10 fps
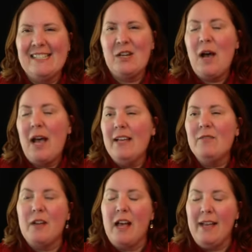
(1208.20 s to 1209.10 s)
So I
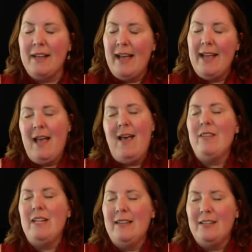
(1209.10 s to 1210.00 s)
have, I, I
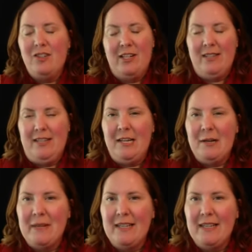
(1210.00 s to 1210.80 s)
haven't had the chance to come